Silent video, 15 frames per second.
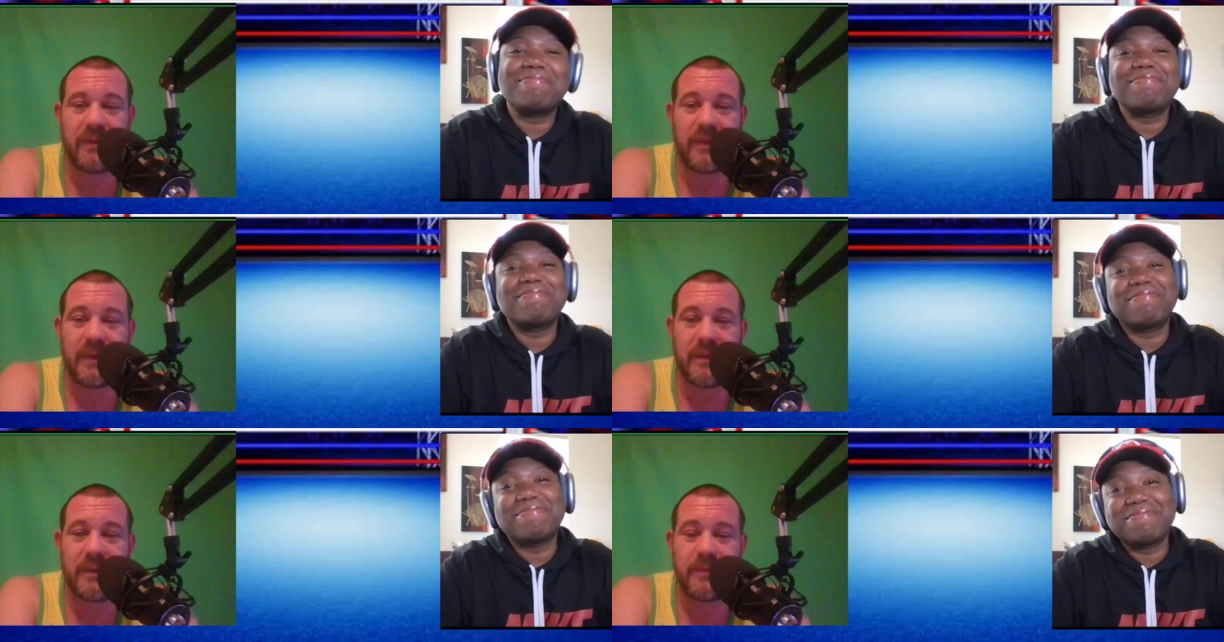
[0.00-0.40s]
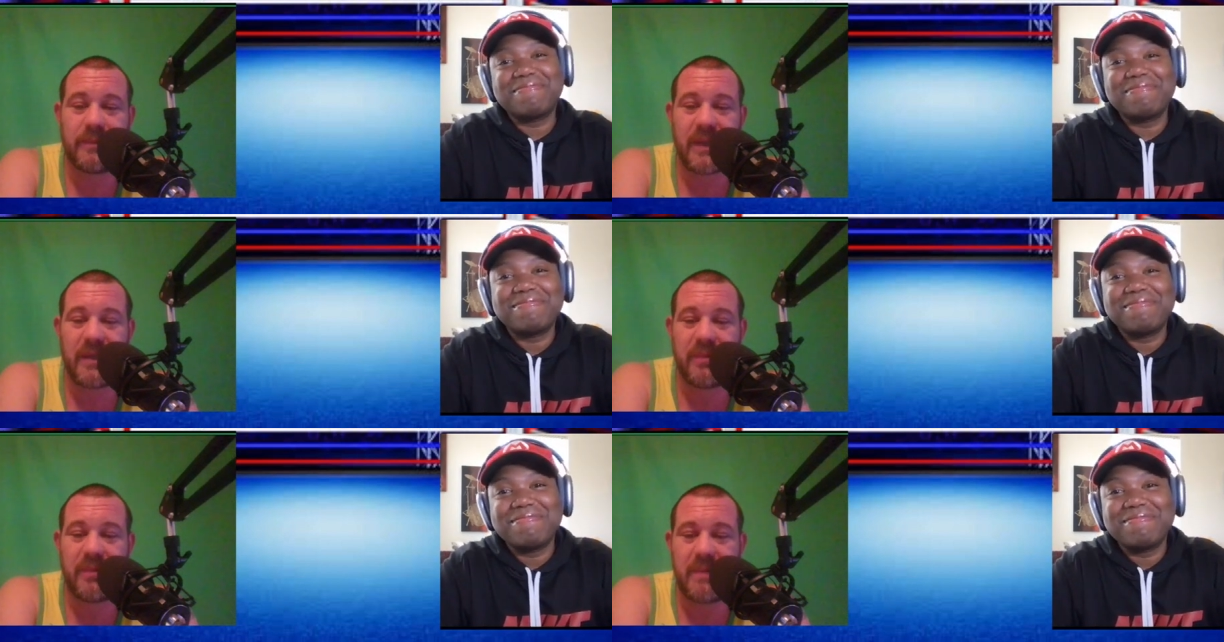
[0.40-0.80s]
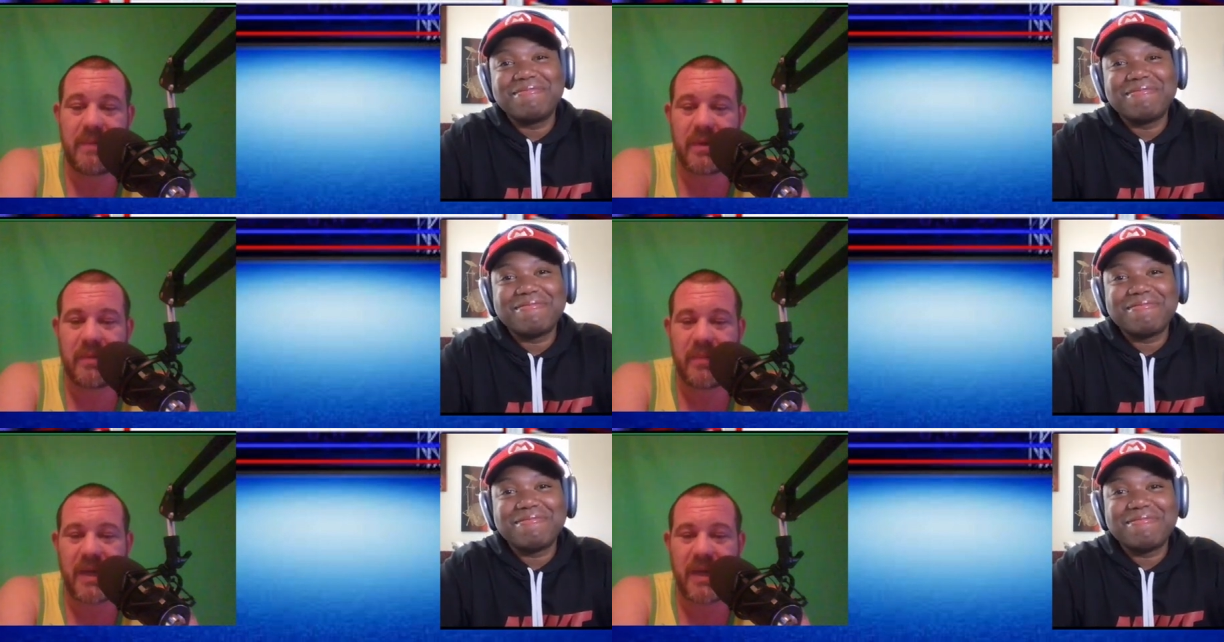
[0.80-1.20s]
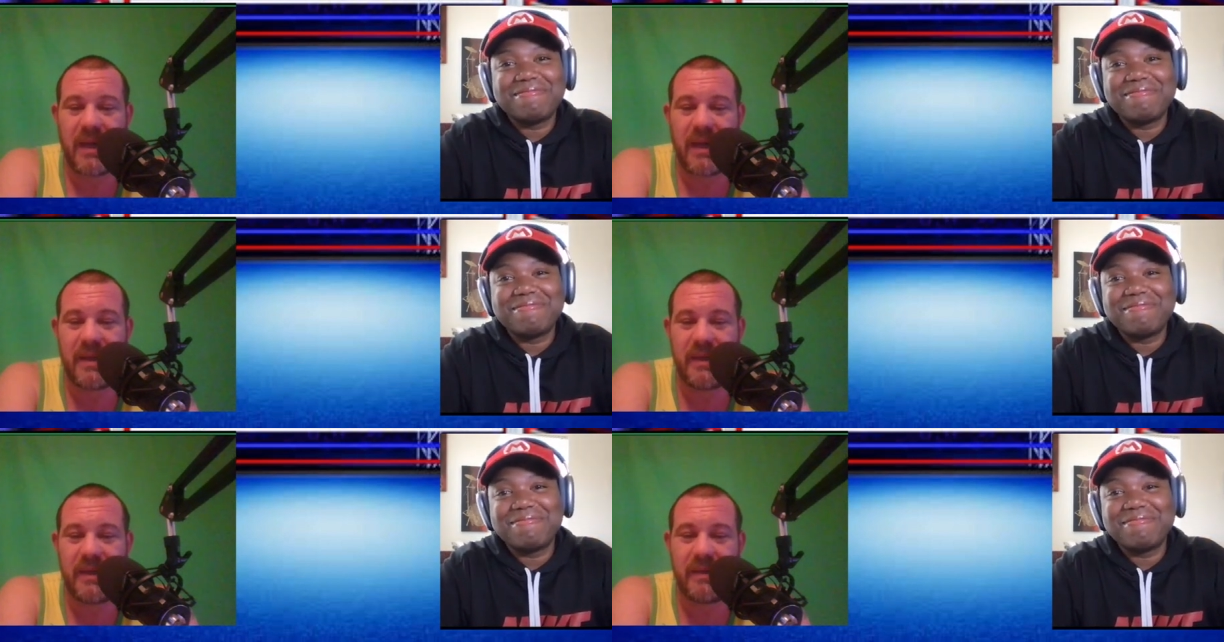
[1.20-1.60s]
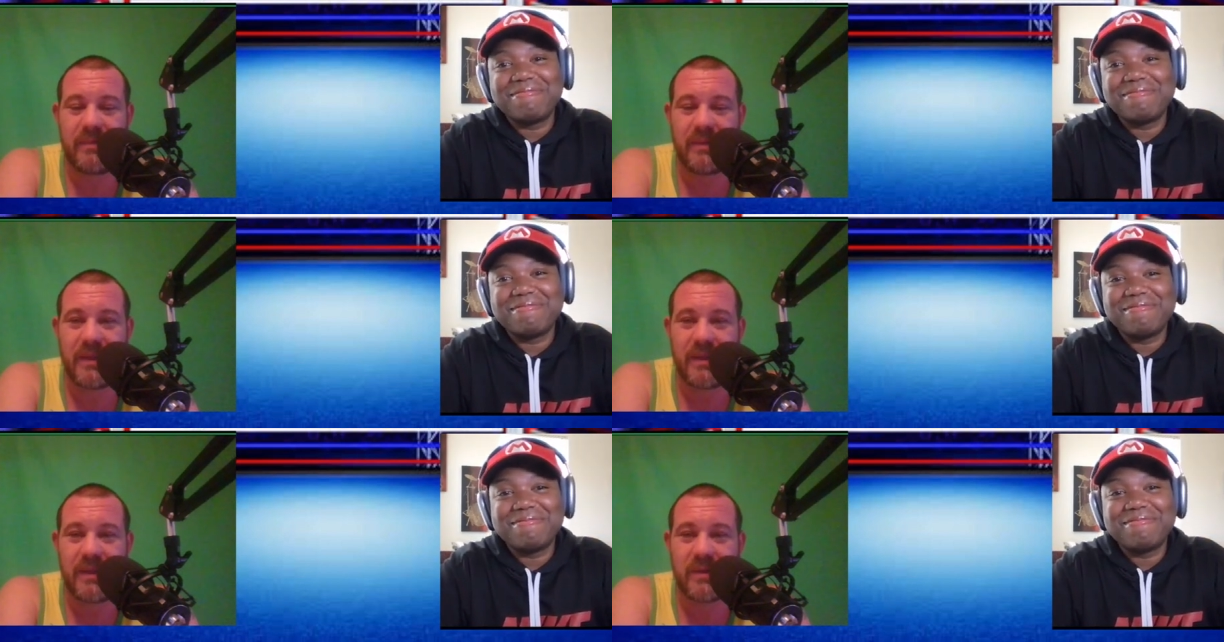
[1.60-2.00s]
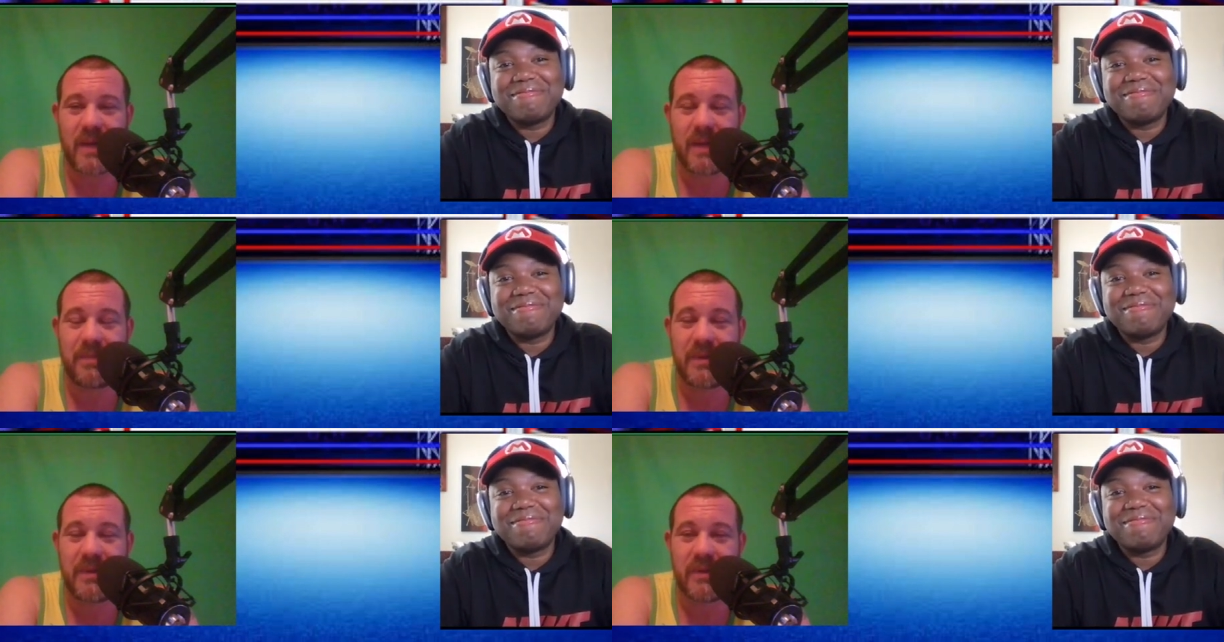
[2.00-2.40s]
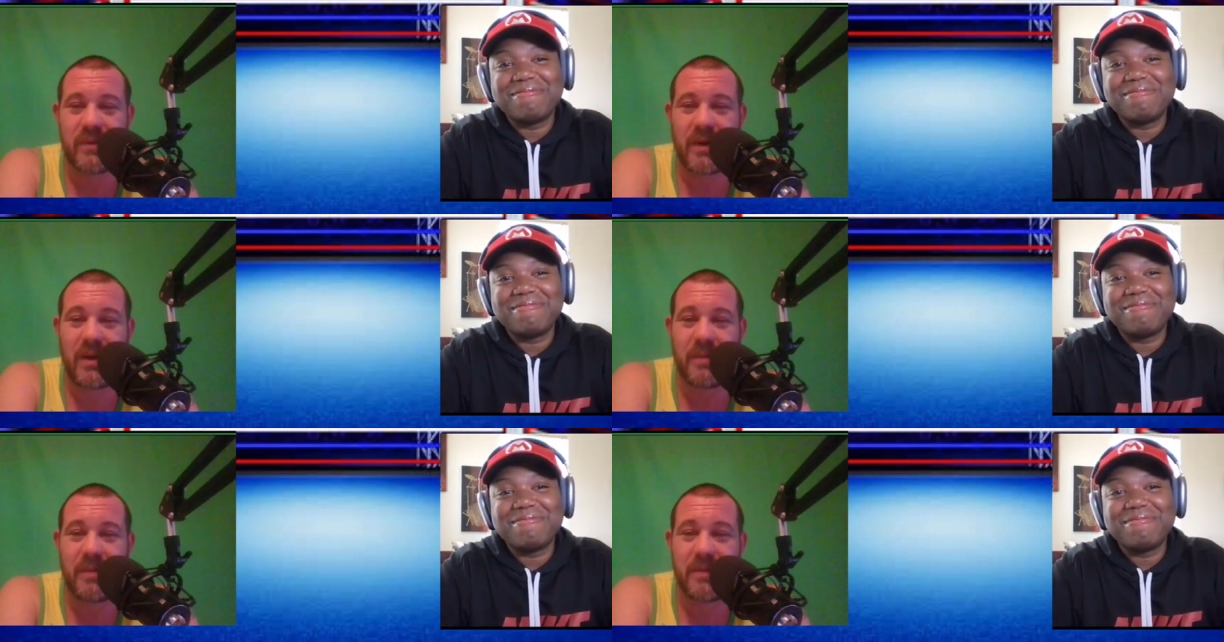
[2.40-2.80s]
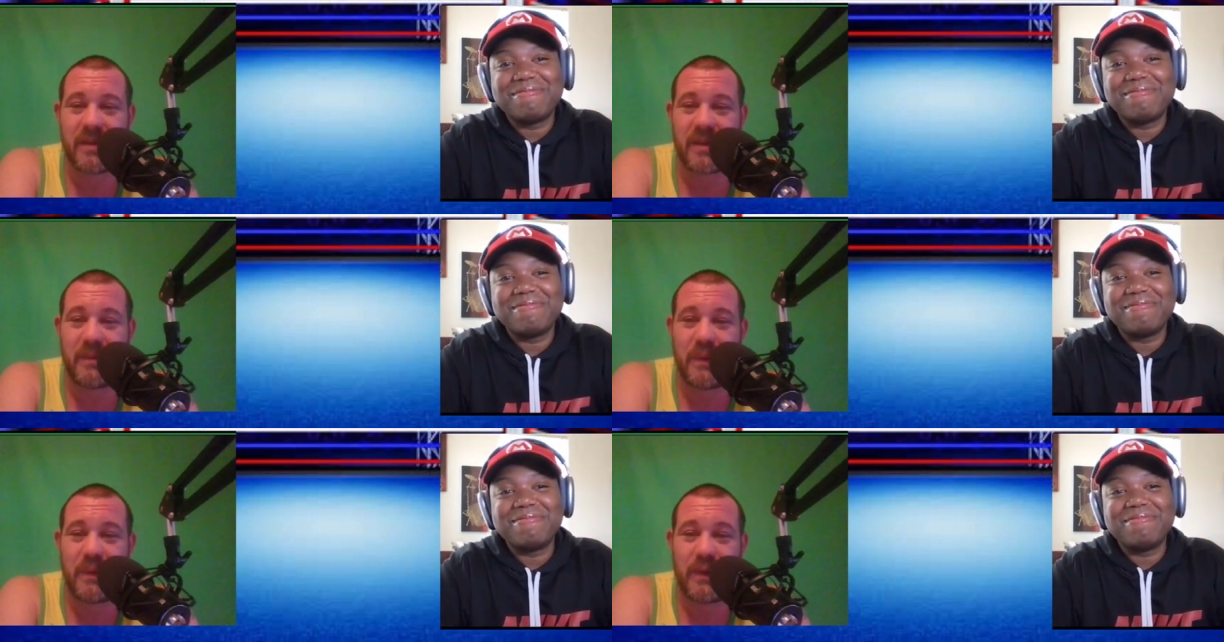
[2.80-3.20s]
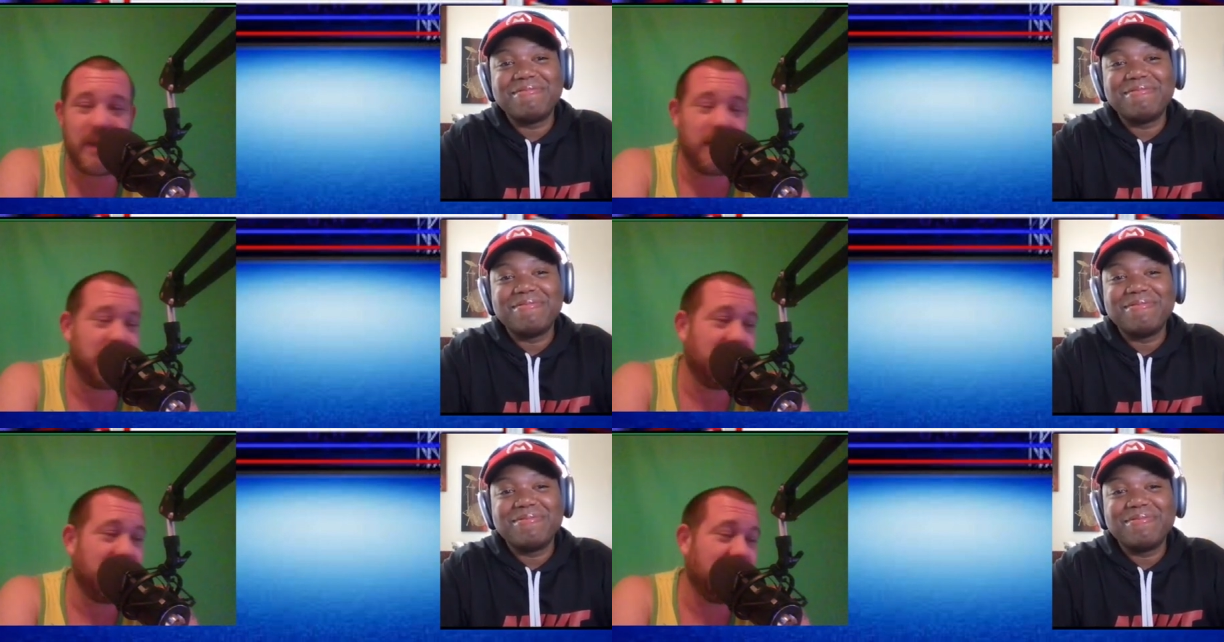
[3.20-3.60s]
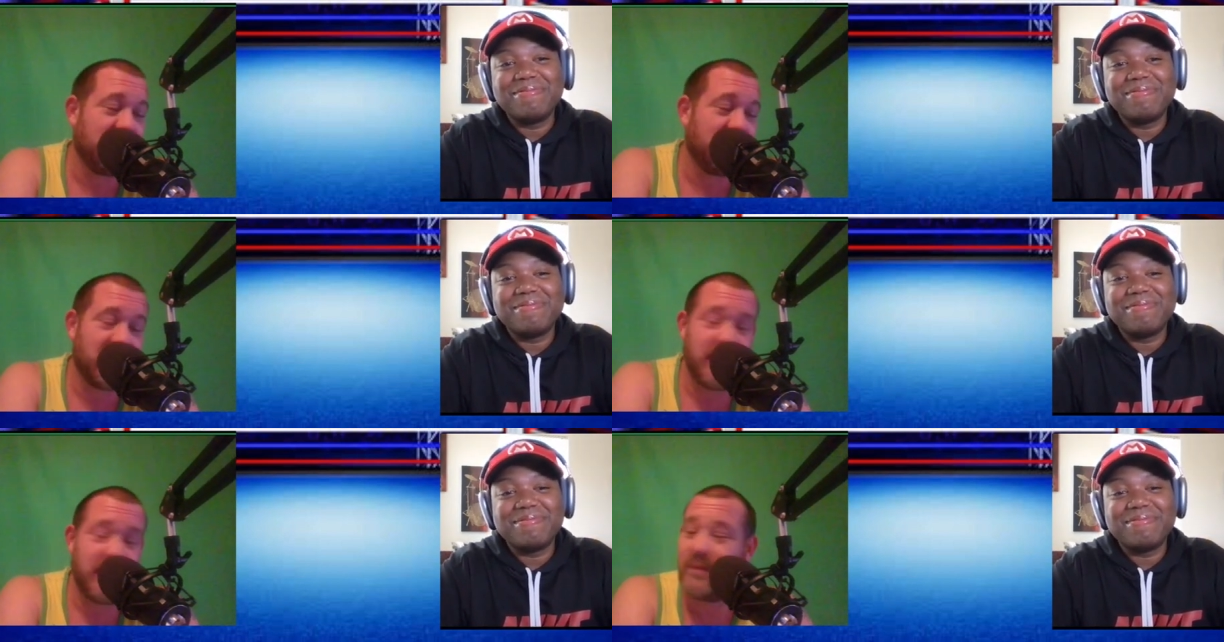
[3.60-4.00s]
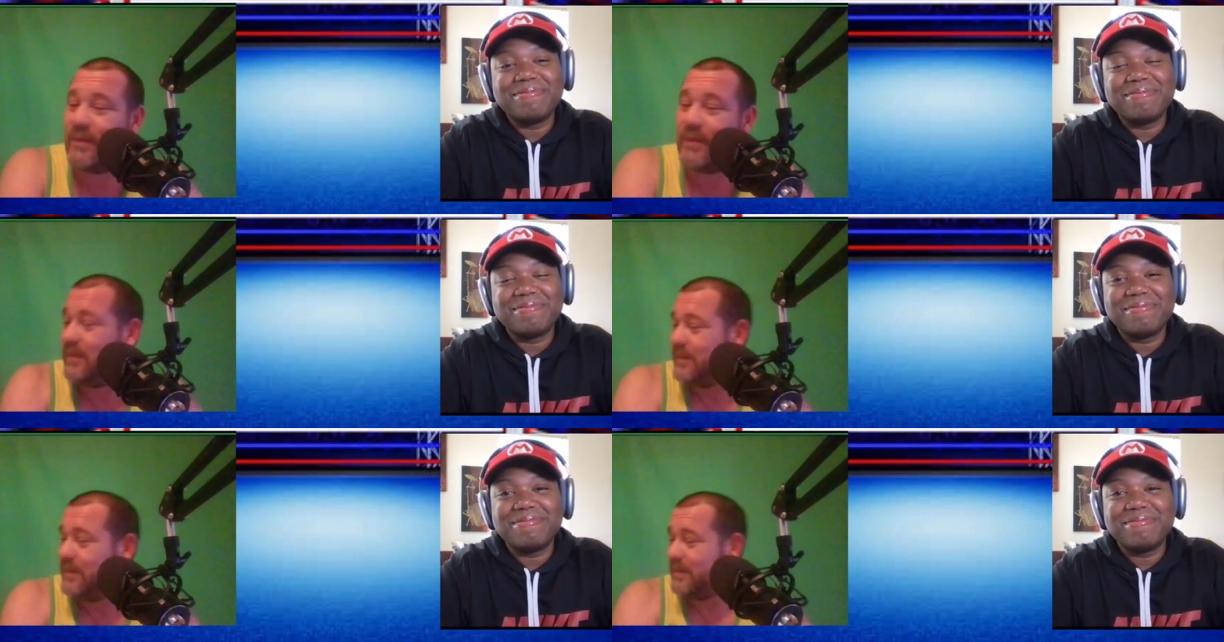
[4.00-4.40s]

Speaker 1: Uh, tell the people goodbye and let's wrap this one up because I'm gonna need a minute to recover.